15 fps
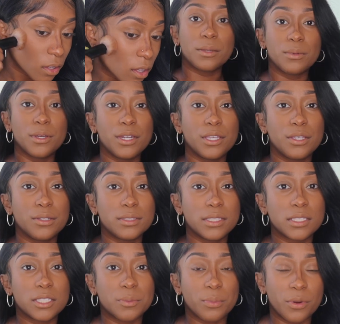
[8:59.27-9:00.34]
So I'm going to use
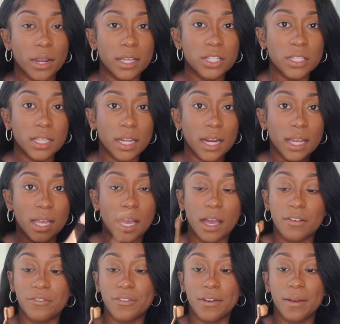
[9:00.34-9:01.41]
this brush that I got
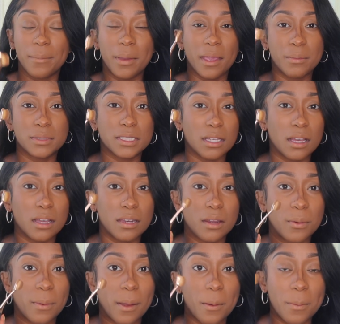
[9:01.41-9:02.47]
from Amazon a
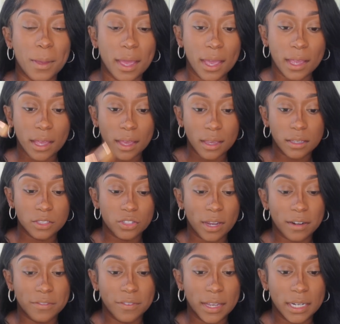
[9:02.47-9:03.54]
while back. I can try
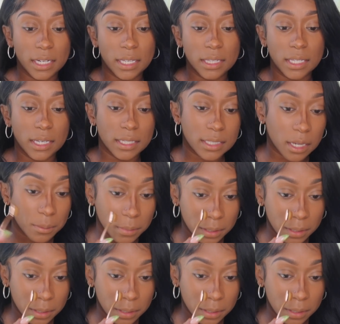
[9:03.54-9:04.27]
to find it and link it down